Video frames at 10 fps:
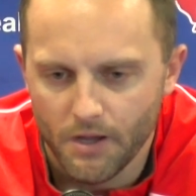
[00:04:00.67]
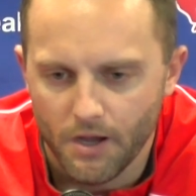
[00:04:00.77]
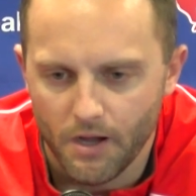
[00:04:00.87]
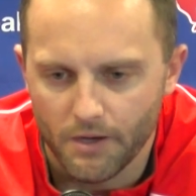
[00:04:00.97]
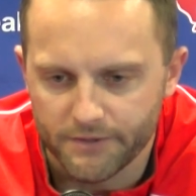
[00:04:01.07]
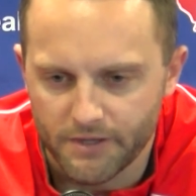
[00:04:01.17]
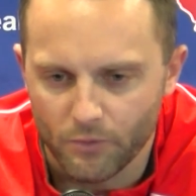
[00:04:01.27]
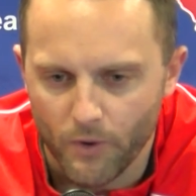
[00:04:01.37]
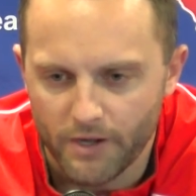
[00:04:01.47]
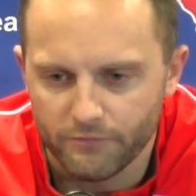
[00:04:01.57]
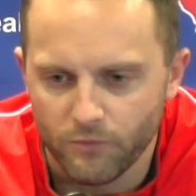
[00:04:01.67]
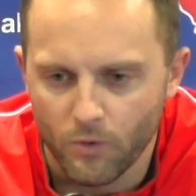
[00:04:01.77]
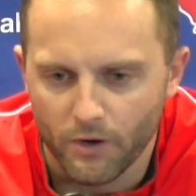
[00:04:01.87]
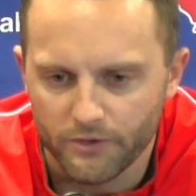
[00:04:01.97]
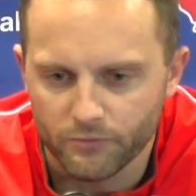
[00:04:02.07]
to get ready
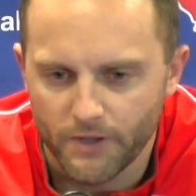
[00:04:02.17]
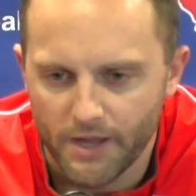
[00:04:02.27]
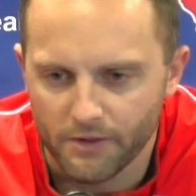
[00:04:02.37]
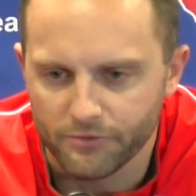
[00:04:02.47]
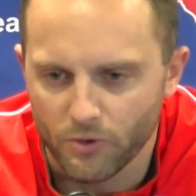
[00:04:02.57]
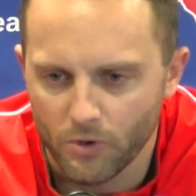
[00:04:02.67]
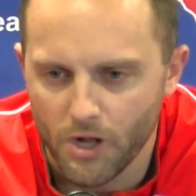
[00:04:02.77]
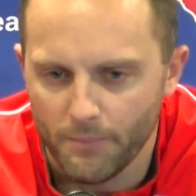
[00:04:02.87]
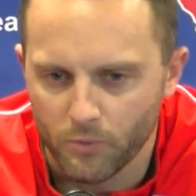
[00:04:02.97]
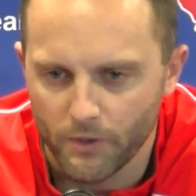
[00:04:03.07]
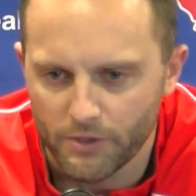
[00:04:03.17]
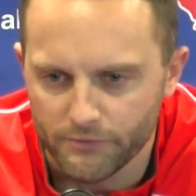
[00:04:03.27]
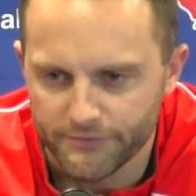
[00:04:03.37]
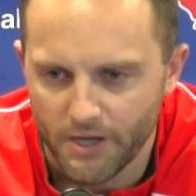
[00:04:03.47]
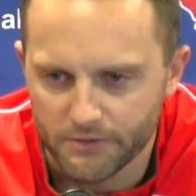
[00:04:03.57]
for us, we had to throw a couple
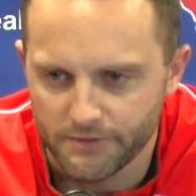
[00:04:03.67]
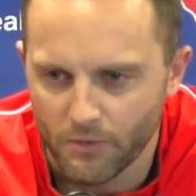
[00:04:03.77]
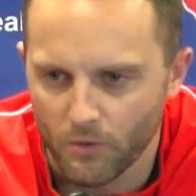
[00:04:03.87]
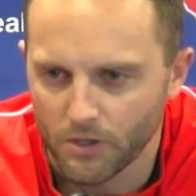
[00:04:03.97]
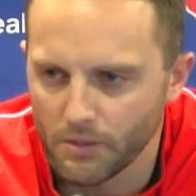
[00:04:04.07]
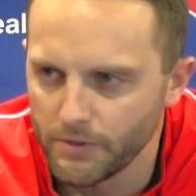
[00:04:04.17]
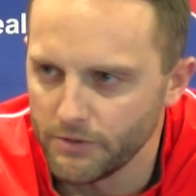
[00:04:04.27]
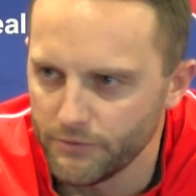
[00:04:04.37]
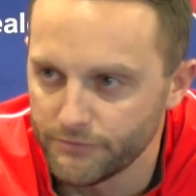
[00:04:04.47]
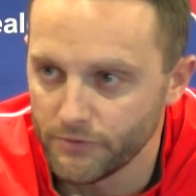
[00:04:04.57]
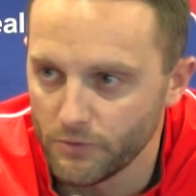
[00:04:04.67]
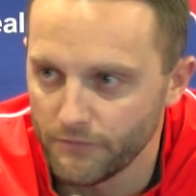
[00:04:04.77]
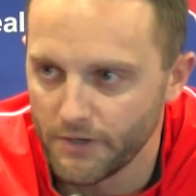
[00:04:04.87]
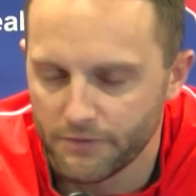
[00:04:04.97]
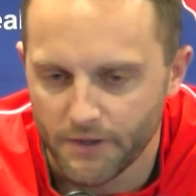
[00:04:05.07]
wrinkles out that they weren't going to be used to. If
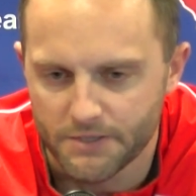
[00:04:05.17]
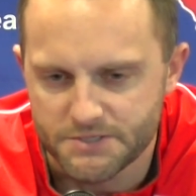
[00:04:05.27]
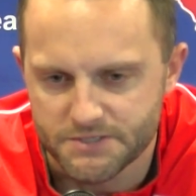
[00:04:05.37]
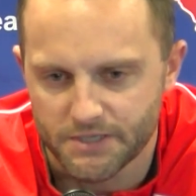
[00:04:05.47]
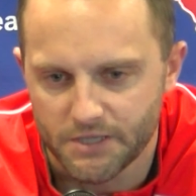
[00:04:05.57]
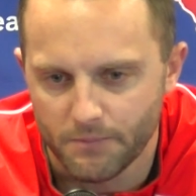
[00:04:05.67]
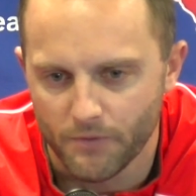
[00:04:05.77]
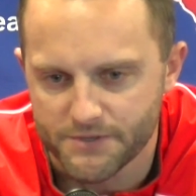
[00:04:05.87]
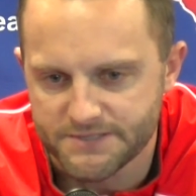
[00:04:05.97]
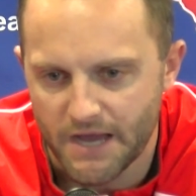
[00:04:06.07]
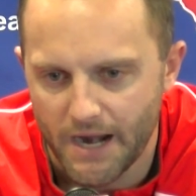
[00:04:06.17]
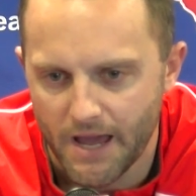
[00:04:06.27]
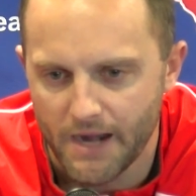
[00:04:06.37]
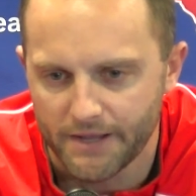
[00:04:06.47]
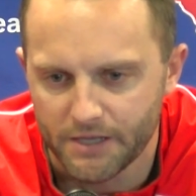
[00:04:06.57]
anything, just to get them on the
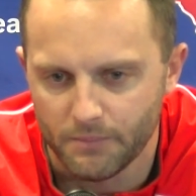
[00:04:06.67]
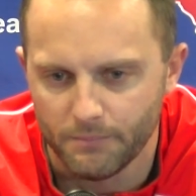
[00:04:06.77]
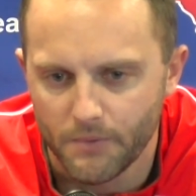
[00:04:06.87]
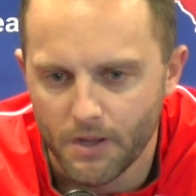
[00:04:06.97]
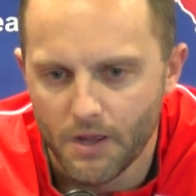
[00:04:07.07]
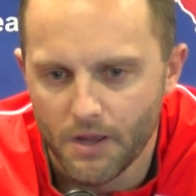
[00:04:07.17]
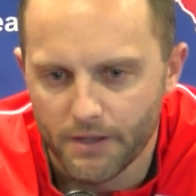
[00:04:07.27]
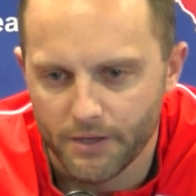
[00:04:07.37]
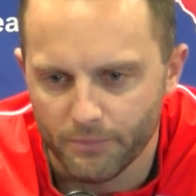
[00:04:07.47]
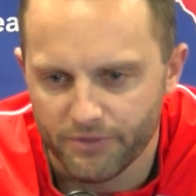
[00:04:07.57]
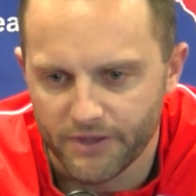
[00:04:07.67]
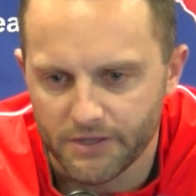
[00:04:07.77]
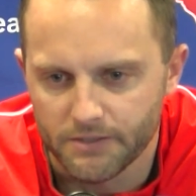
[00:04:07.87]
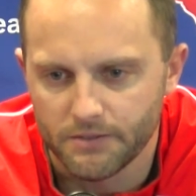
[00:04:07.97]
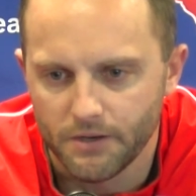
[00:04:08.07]
sideline and get them
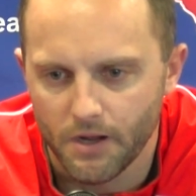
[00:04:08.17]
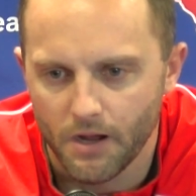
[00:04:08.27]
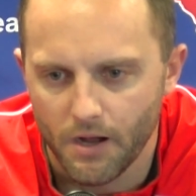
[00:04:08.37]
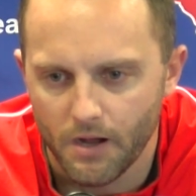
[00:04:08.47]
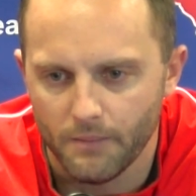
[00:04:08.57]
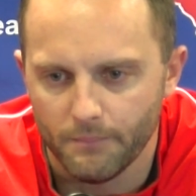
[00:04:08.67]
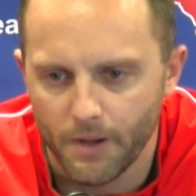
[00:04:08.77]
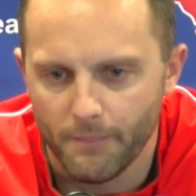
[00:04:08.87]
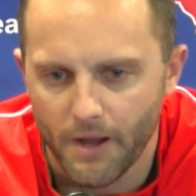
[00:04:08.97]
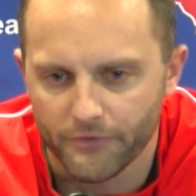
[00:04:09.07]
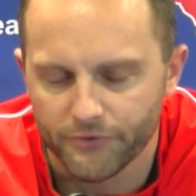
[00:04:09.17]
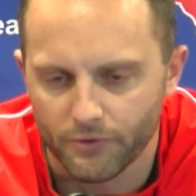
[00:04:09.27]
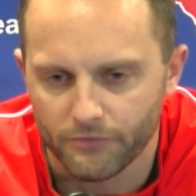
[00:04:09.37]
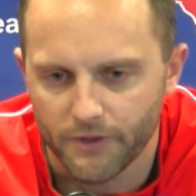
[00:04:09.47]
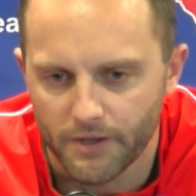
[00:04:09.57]
thinking about
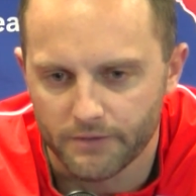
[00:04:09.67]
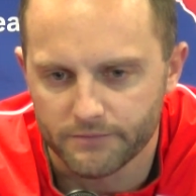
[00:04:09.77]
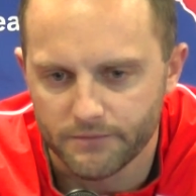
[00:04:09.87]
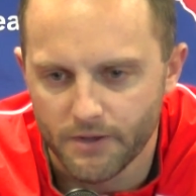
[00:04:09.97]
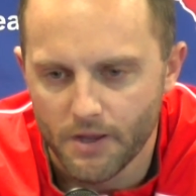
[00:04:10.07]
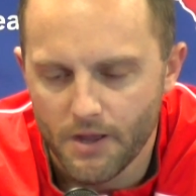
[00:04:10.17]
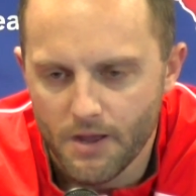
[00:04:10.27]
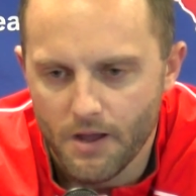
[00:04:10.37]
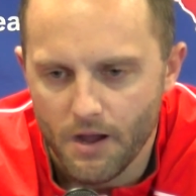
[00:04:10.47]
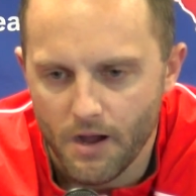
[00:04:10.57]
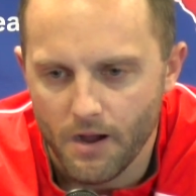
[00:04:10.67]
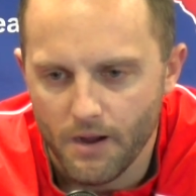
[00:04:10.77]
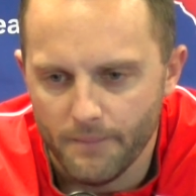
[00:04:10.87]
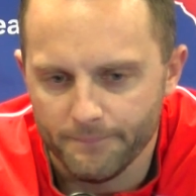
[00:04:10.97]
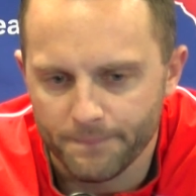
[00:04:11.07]
certain things.
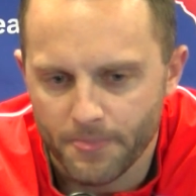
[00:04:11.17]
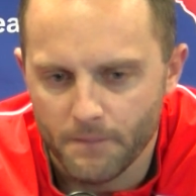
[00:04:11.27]
And